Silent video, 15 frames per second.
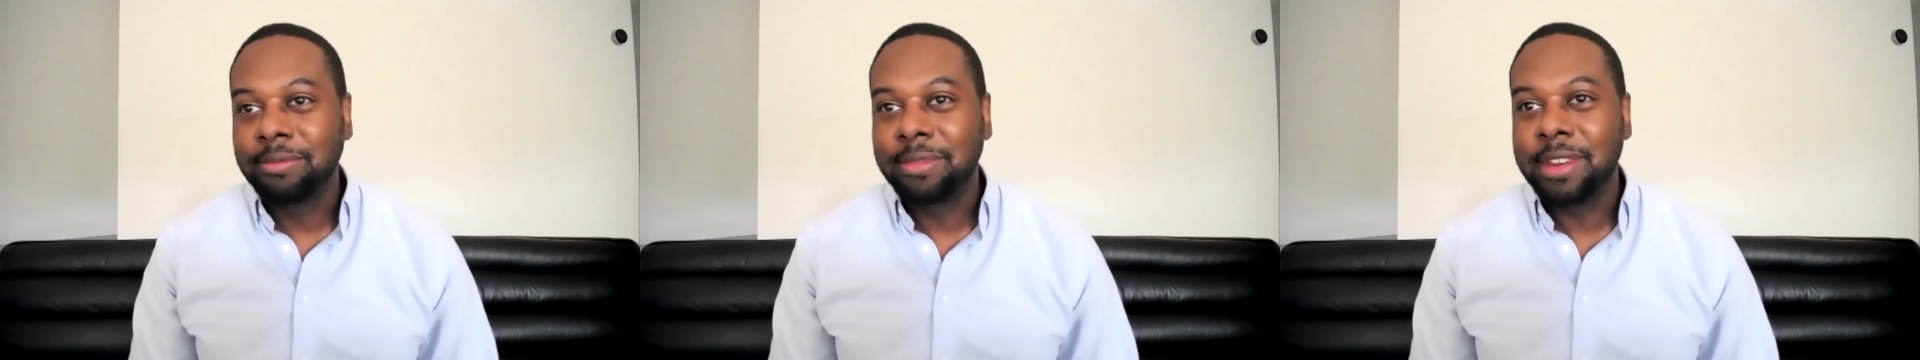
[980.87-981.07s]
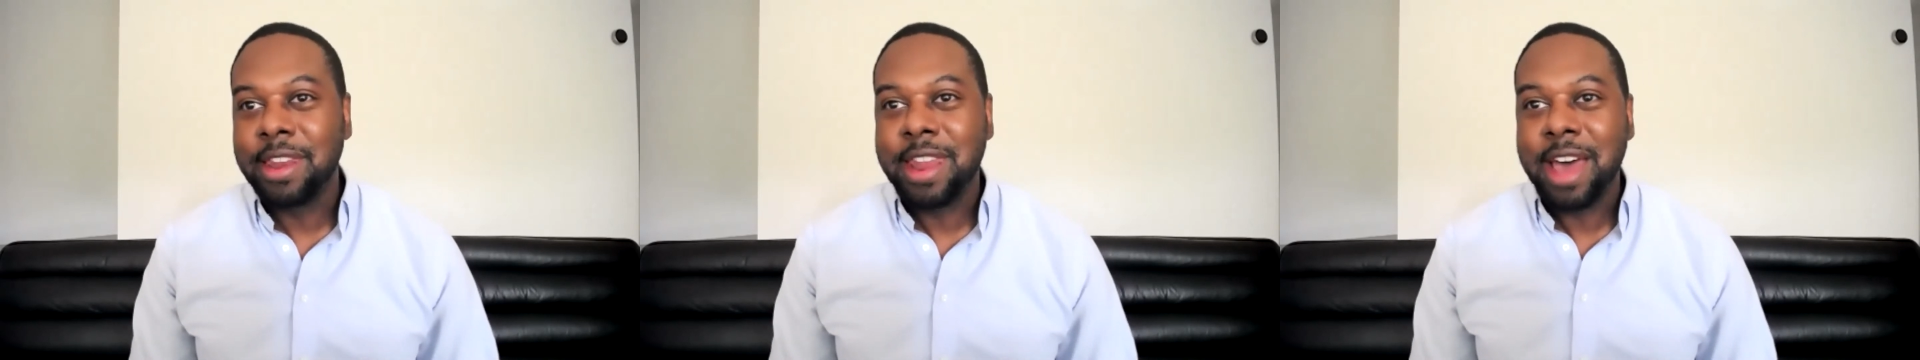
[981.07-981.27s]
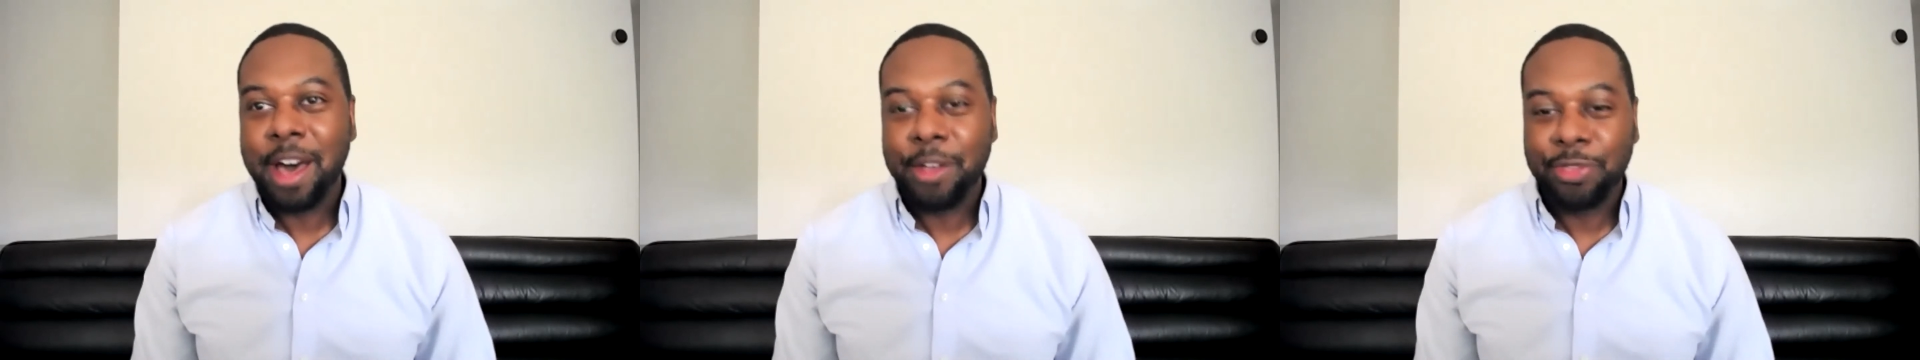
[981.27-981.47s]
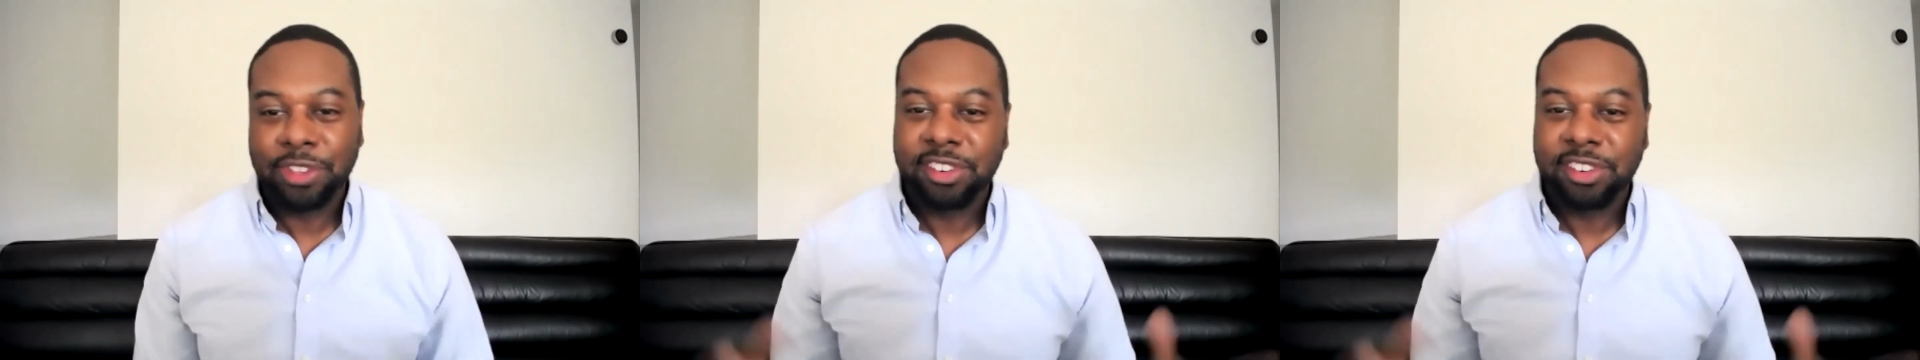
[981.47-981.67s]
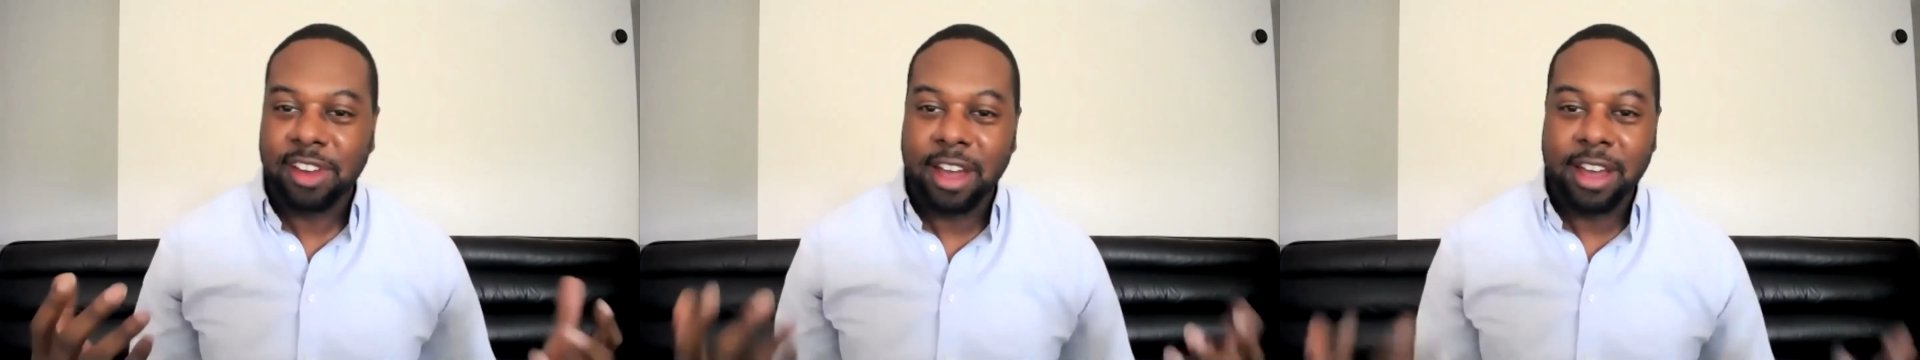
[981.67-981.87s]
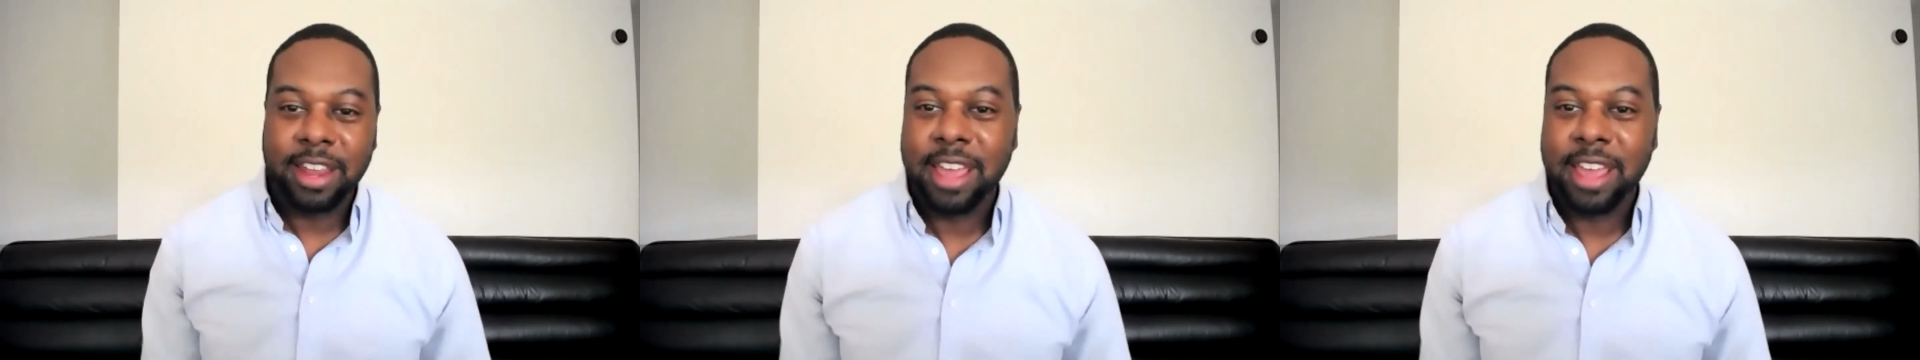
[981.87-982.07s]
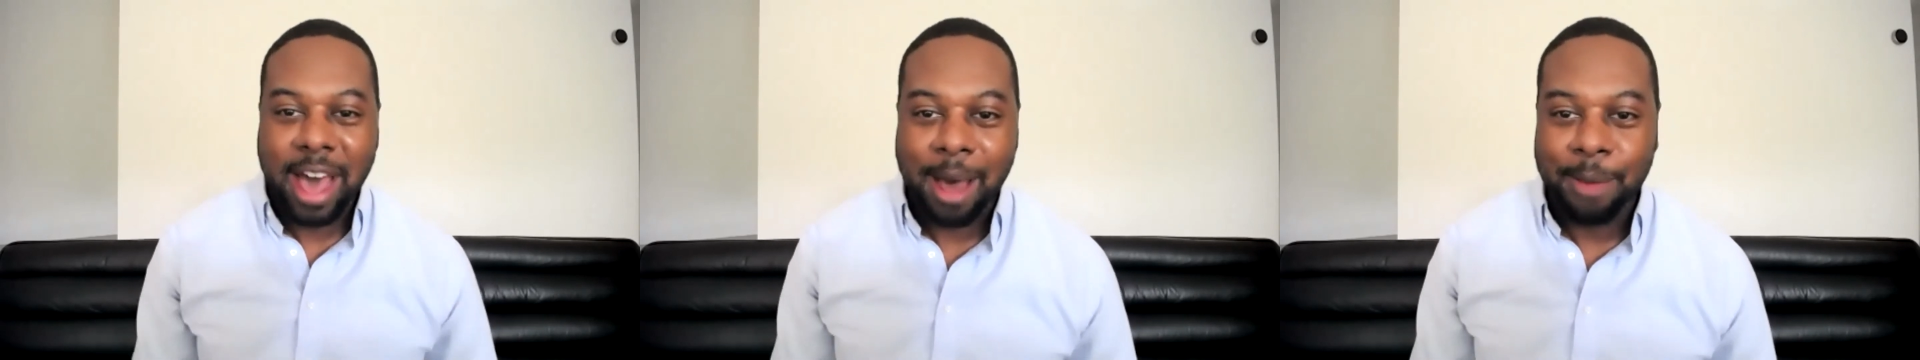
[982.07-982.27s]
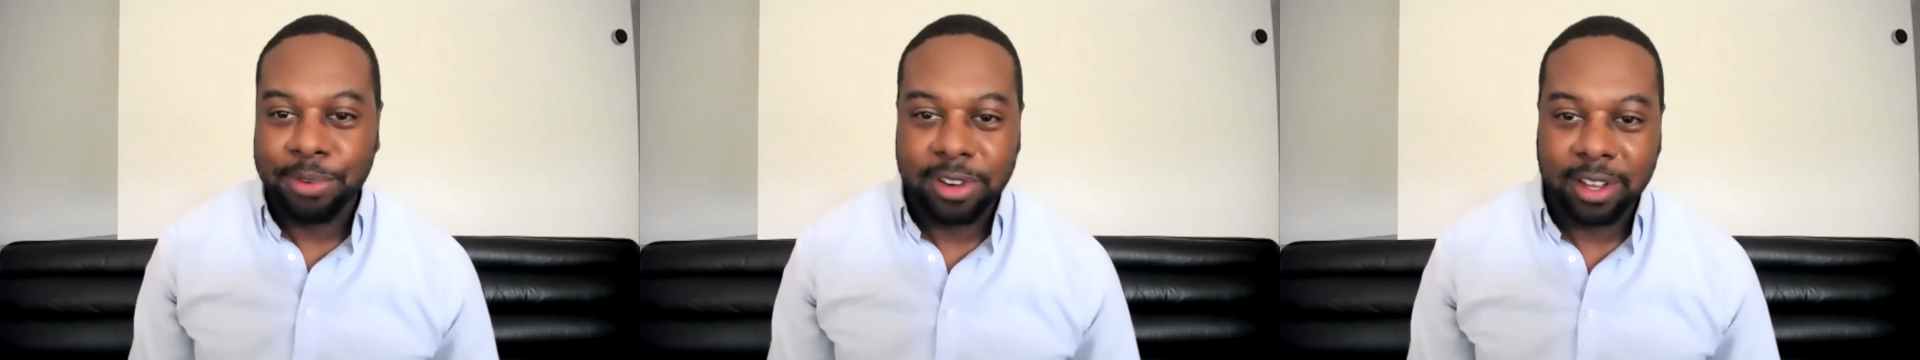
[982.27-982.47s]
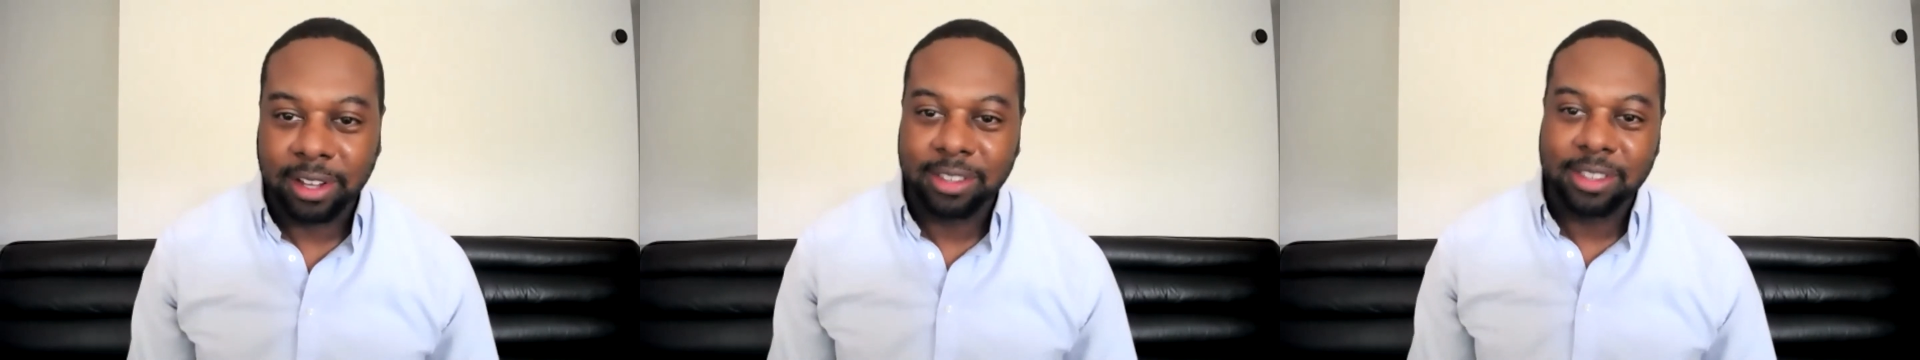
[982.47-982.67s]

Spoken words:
not the shiny object